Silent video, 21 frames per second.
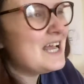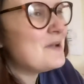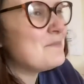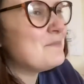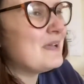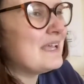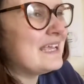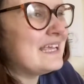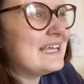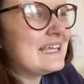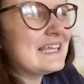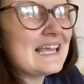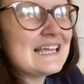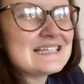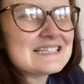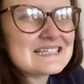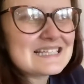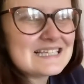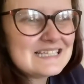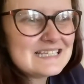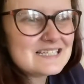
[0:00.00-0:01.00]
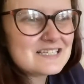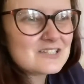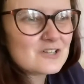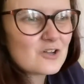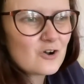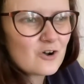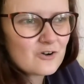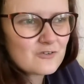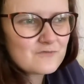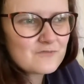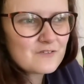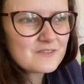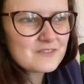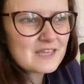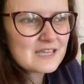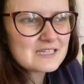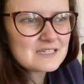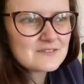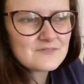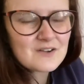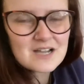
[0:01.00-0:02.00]
but it gets kids off
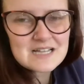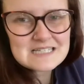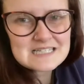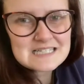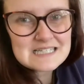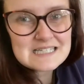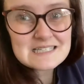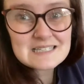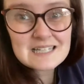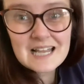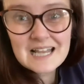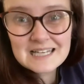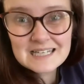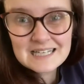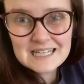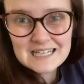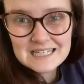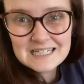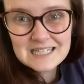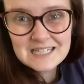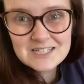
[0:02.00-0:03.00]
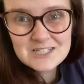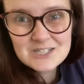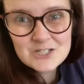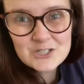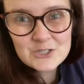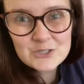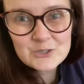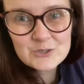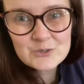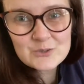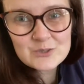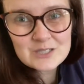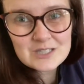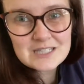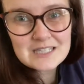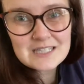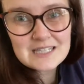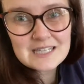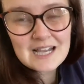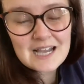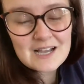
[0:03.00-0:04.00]
their devices and into the